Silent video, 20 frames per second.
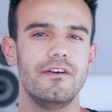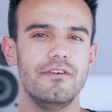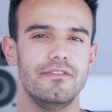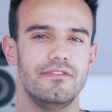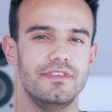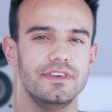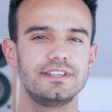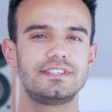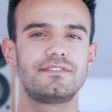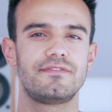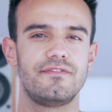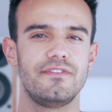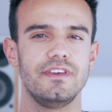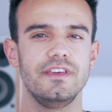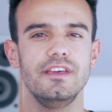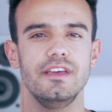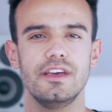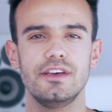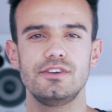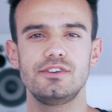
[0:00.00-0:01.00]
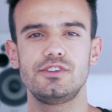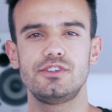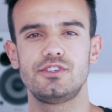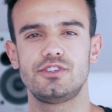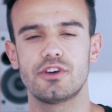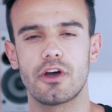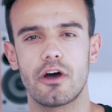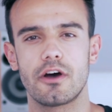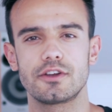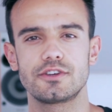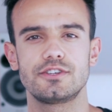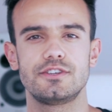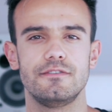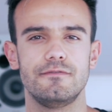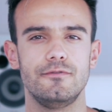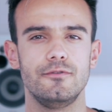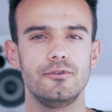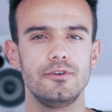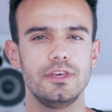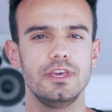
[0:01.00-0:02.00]
This fee is charged
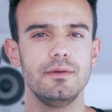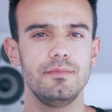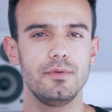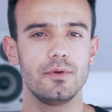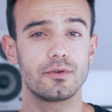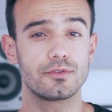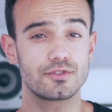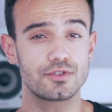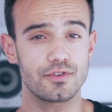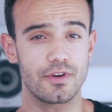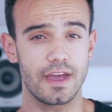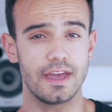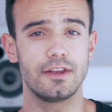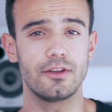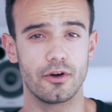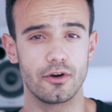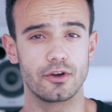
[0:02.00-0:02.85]
if you keep your trade